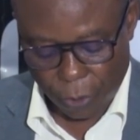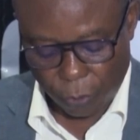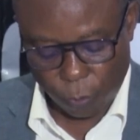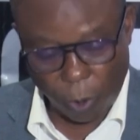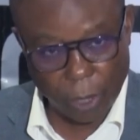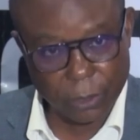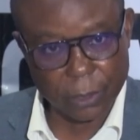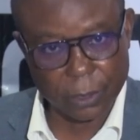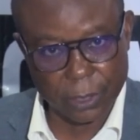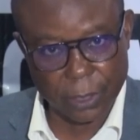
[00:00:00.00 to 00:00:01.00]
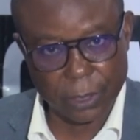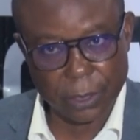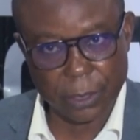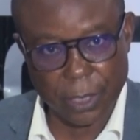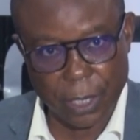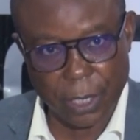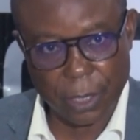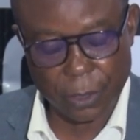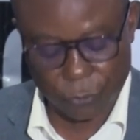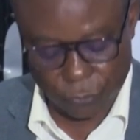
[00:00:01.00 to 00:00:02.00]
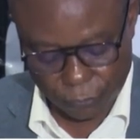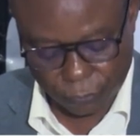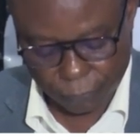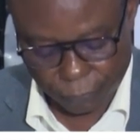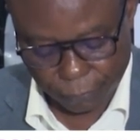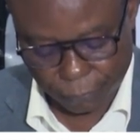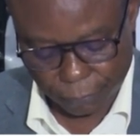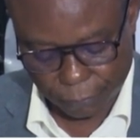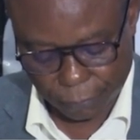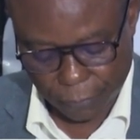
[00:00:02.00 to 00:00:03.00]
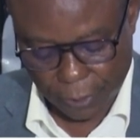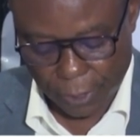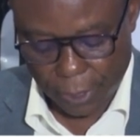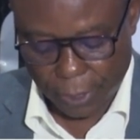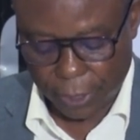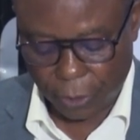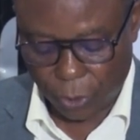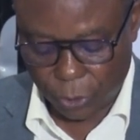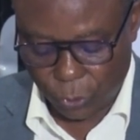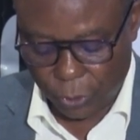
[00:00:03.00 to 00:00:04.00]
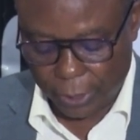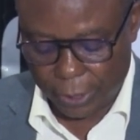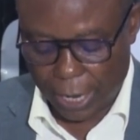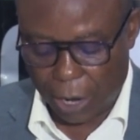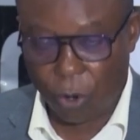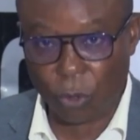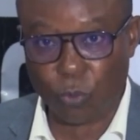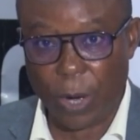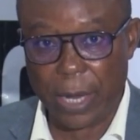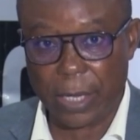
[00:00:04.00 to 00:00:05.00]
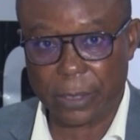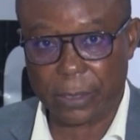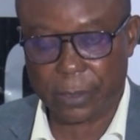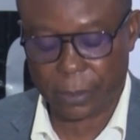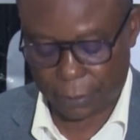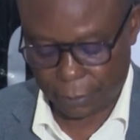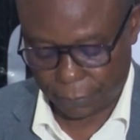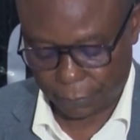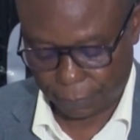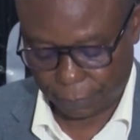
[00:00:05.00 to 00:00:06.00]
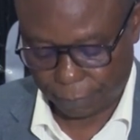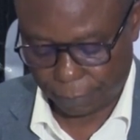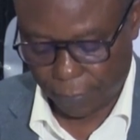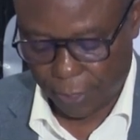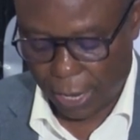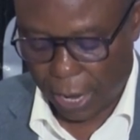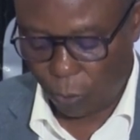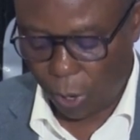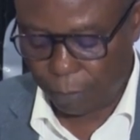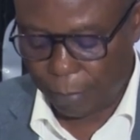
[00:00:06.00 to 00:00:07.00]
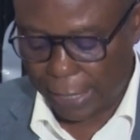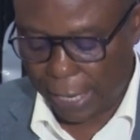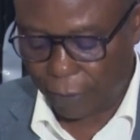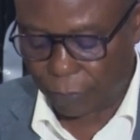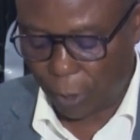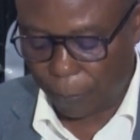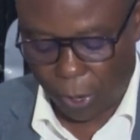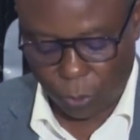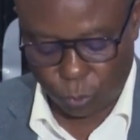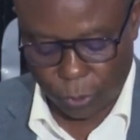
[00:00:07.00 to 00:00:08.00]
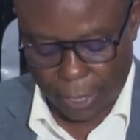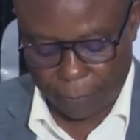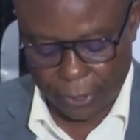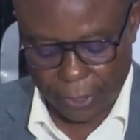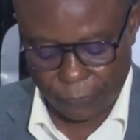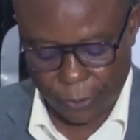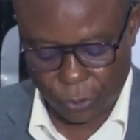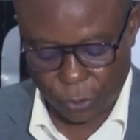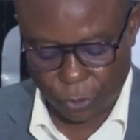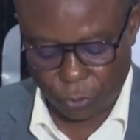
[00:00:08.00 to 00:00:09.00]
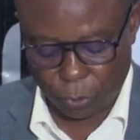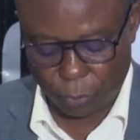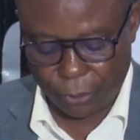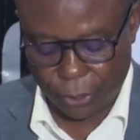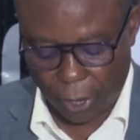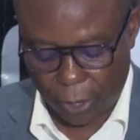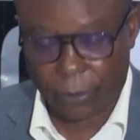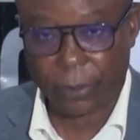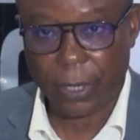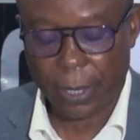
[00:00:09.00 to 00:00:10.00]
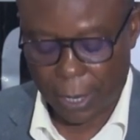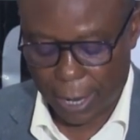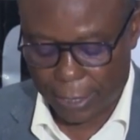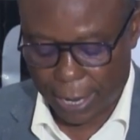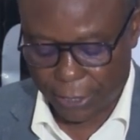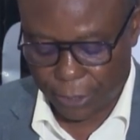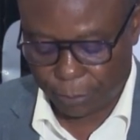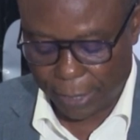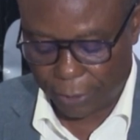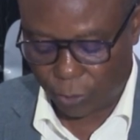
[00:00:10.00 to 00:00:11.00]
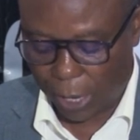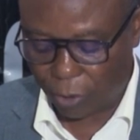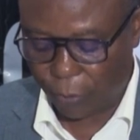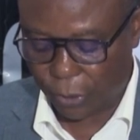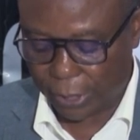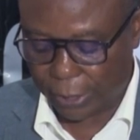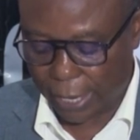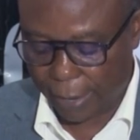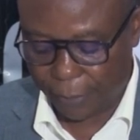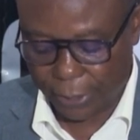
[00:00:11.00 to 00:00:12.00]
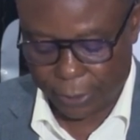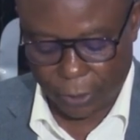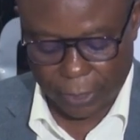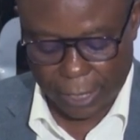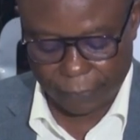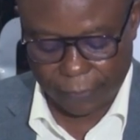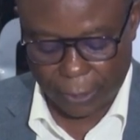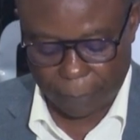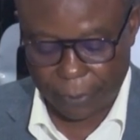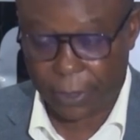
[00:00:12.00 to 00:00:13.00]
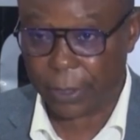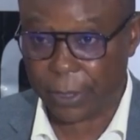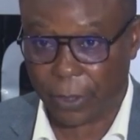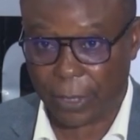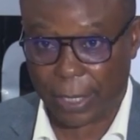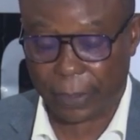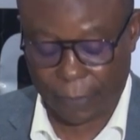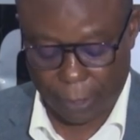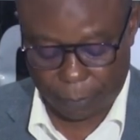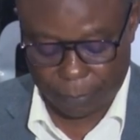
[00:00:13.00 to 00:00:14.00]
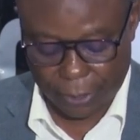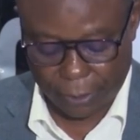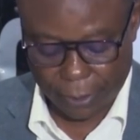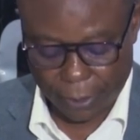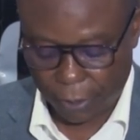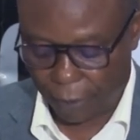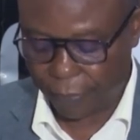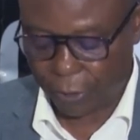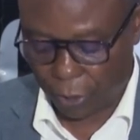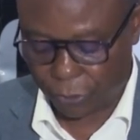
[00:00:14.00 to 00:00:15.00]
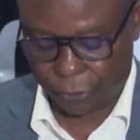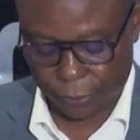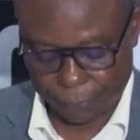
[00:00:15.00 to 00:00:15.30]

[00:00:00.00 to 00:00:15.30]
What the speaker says: What did they do? They continued in their old ways. And what manner of support would they be giving to Tinubu beyond an arrangement to accommodate them in the underdevelopment of the country?